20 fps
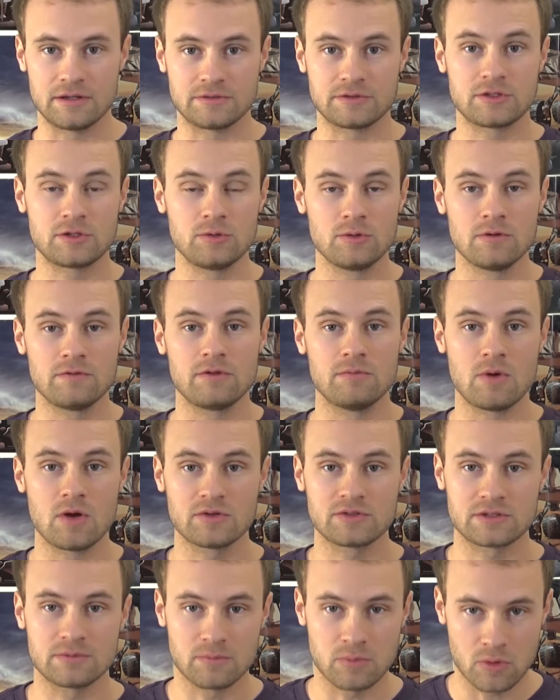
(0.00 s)
Two of the
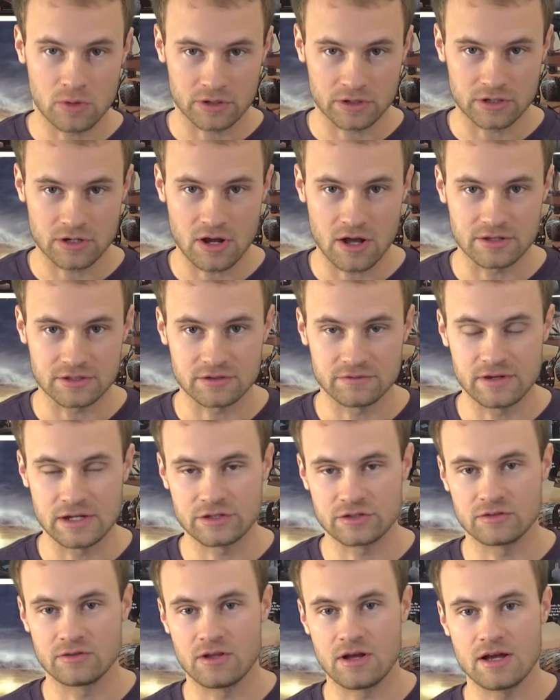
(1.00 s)
most important
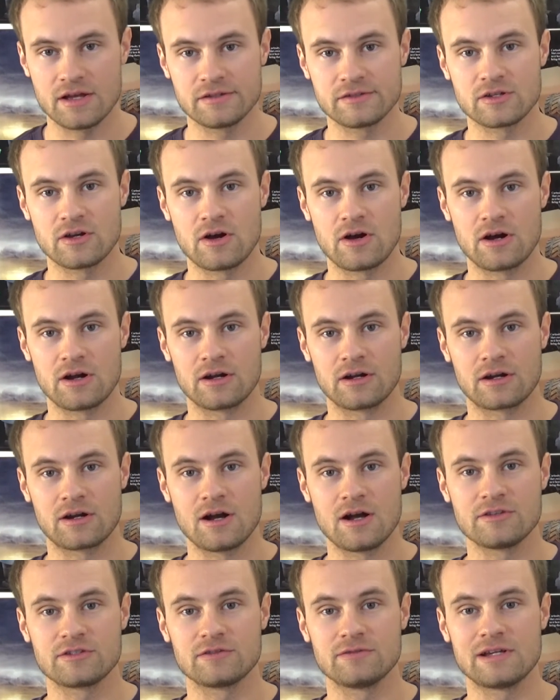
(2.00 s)
conservation laws are
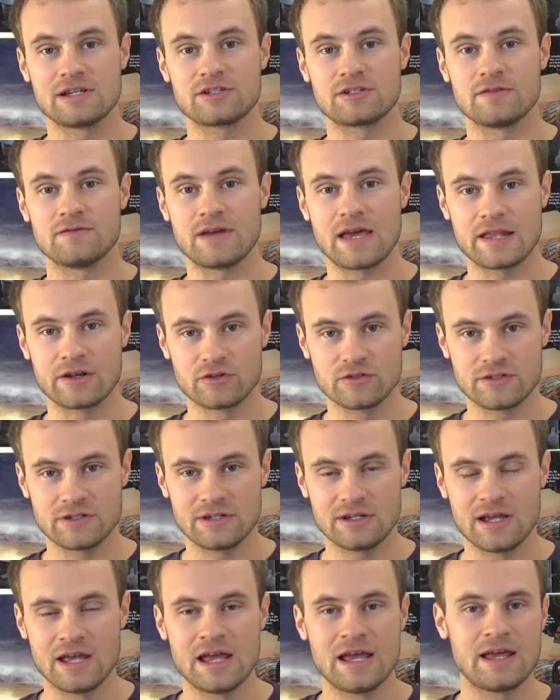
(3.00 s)
conservation of
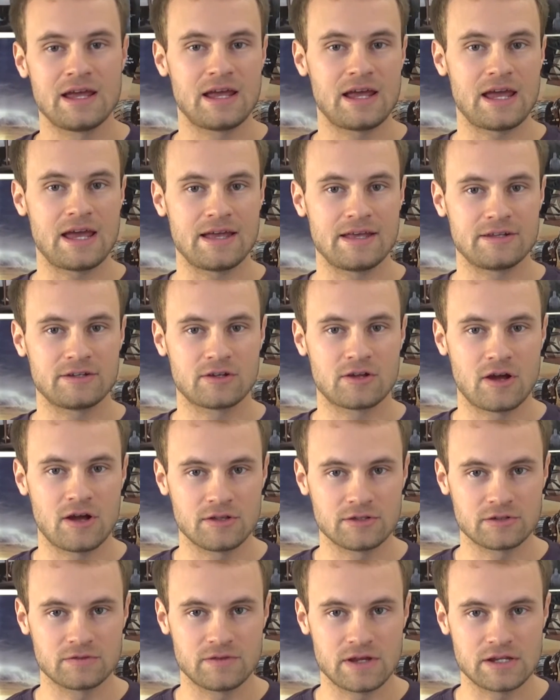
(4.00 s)
energy and
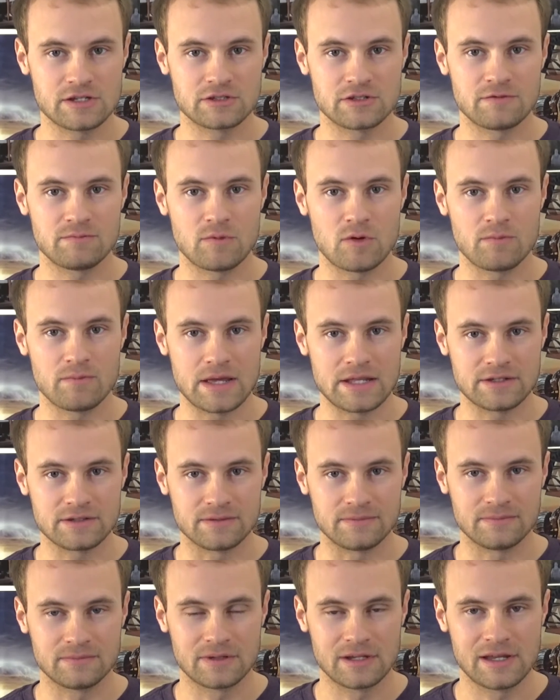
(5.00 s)
conservation of
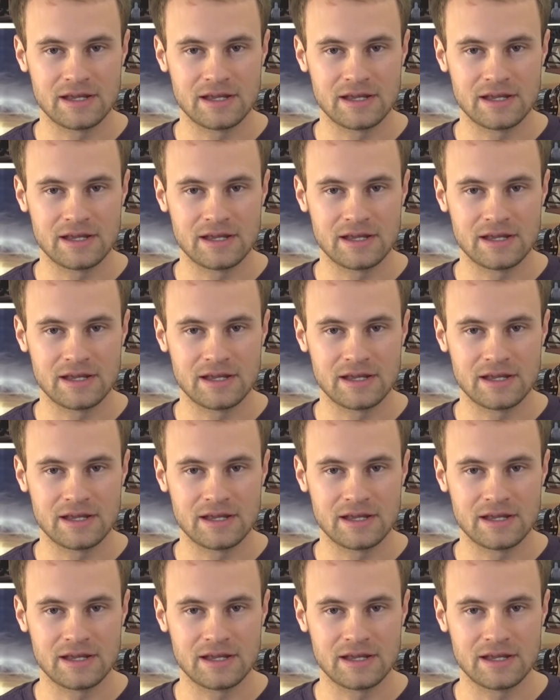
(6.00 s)
momentum.